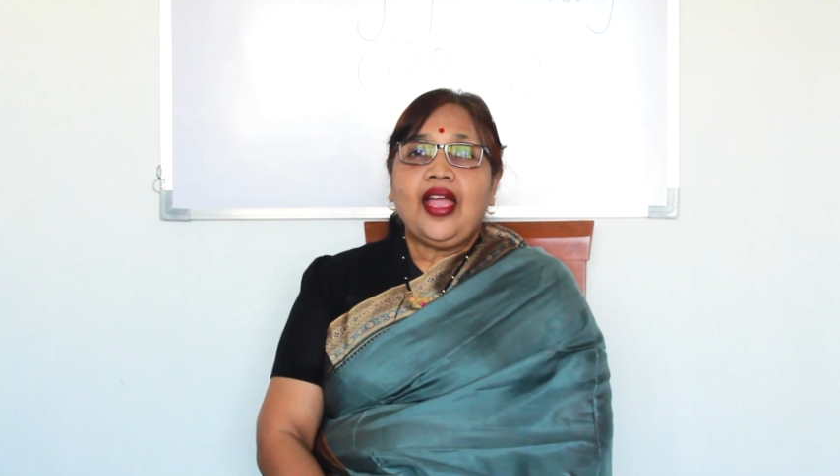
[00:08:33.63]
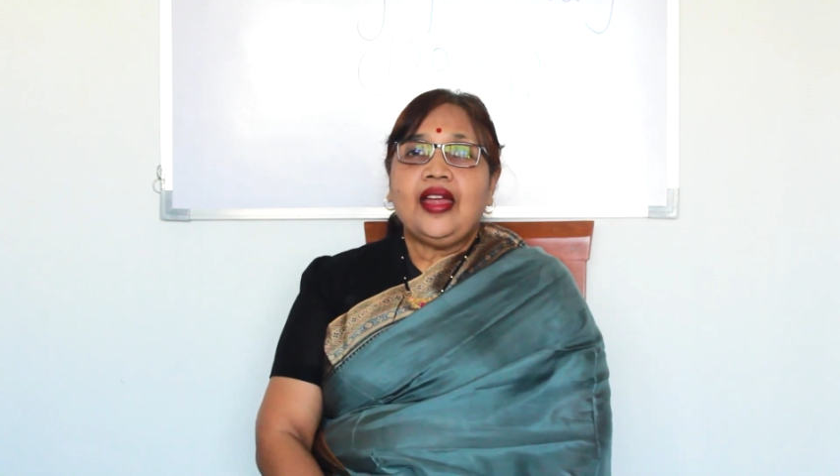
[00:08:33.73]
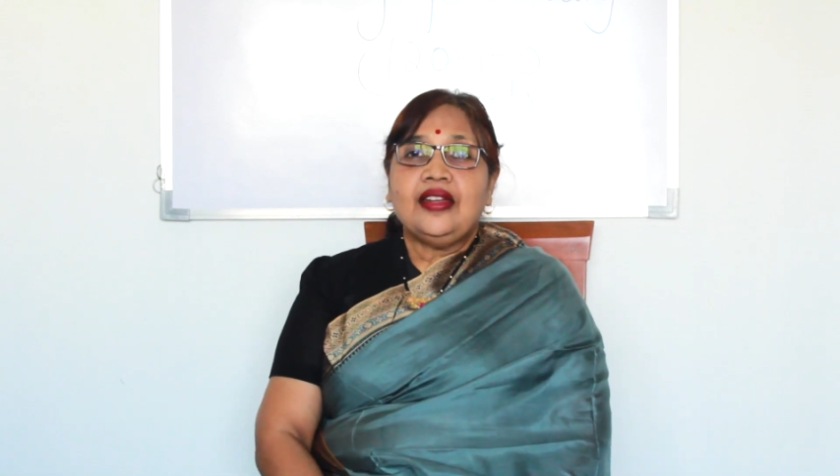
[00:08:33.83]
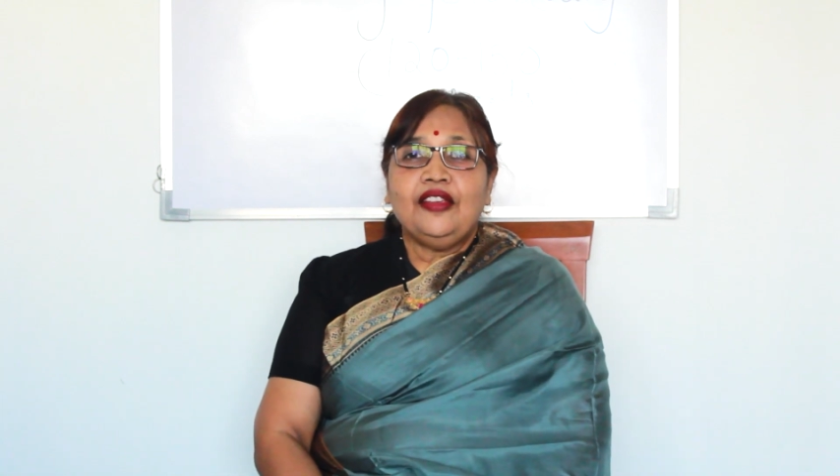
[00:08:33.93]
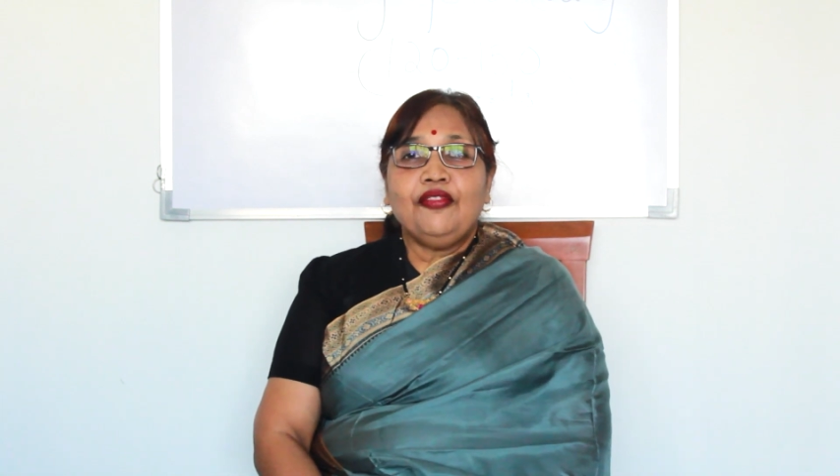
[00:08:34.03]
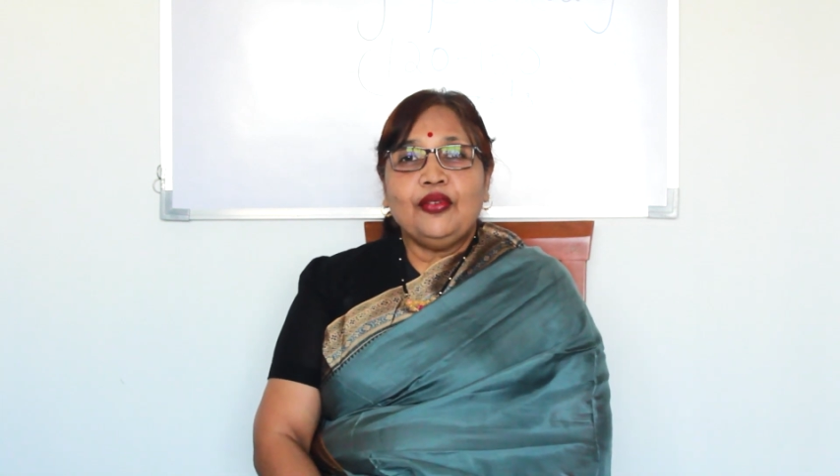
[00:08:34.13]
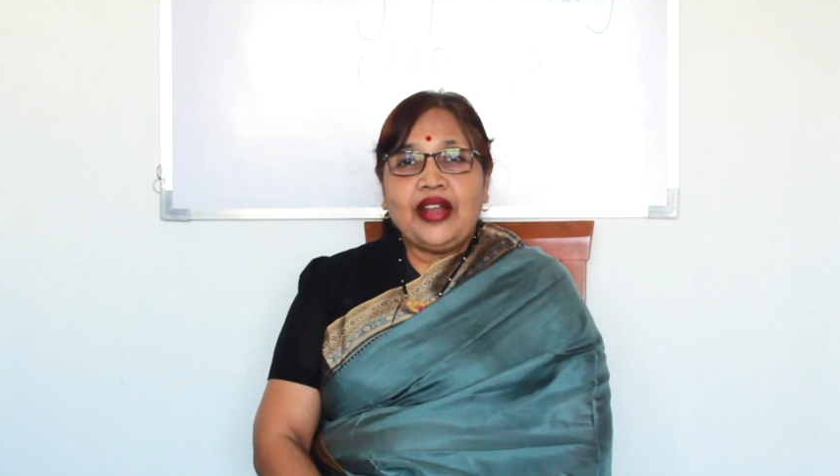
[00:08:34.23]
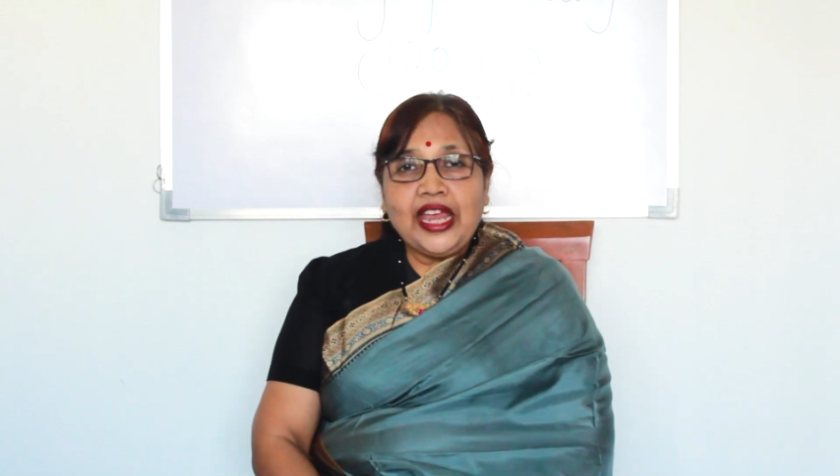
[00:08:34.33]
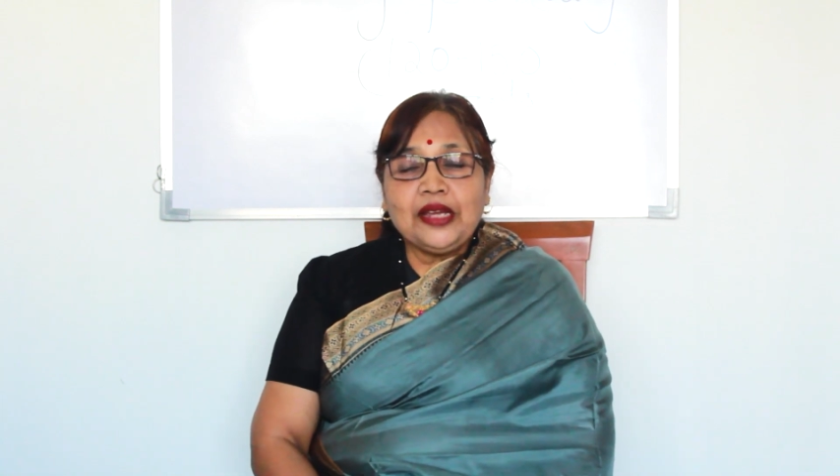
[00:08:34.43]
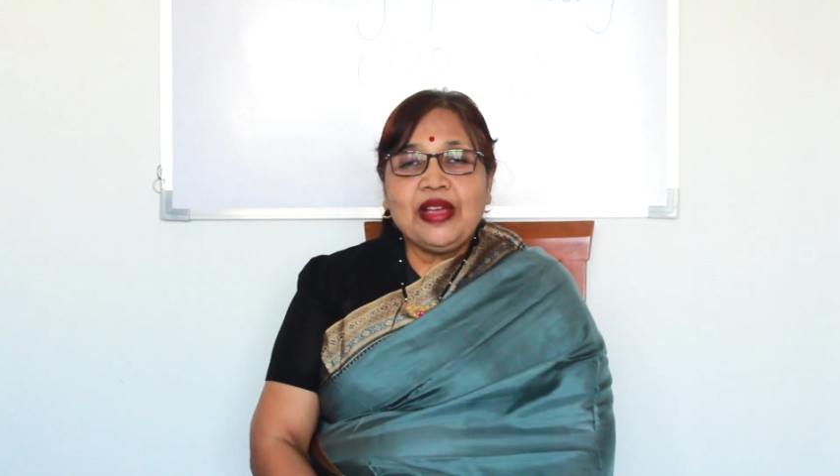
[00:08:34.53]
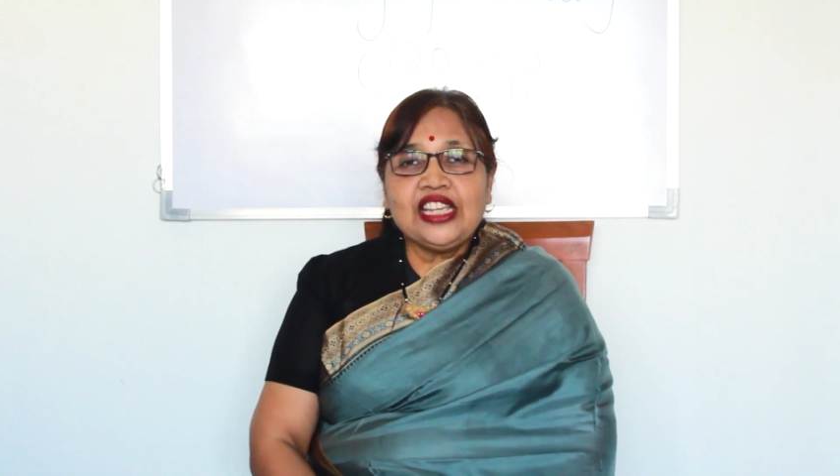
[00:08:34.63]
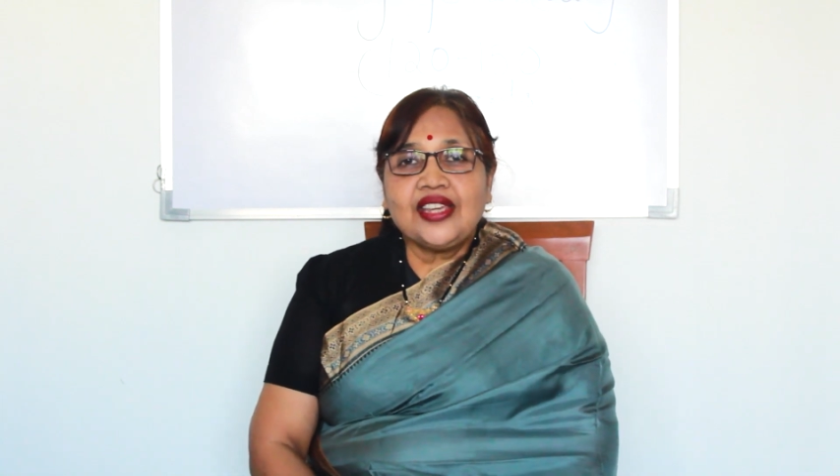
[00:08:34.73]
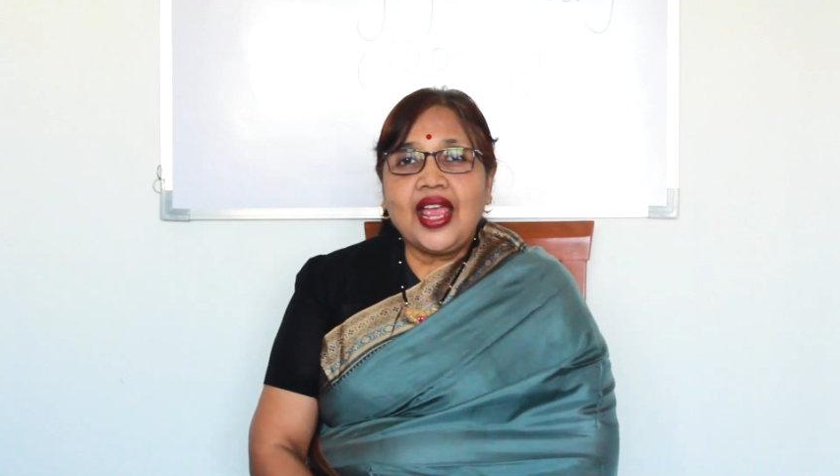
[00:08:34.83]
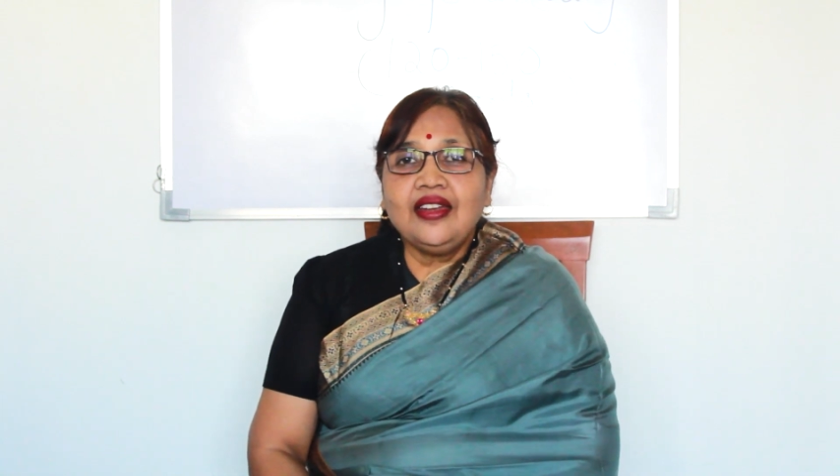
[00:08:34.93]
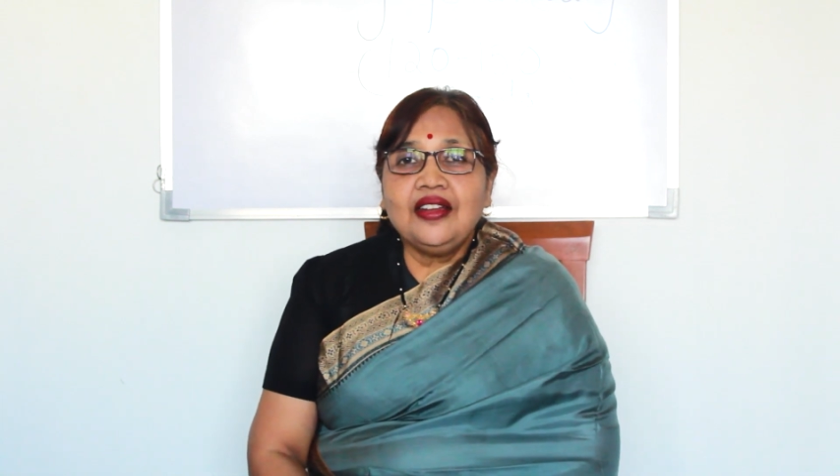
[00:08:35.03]
And if you like my
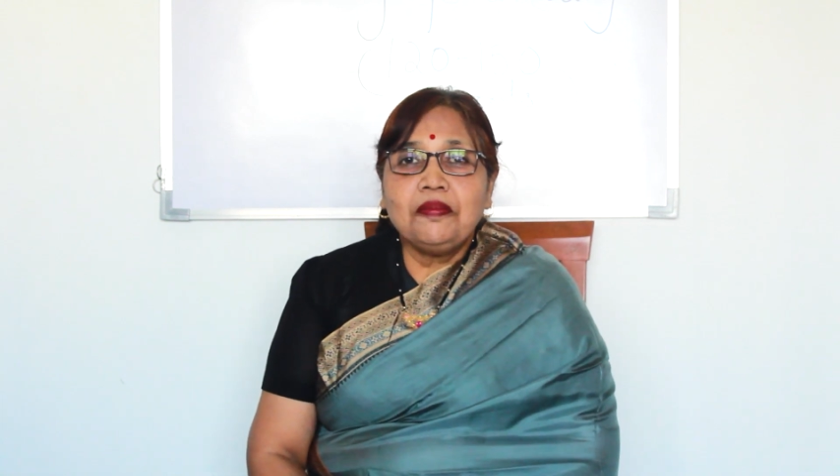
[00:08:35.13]
channel,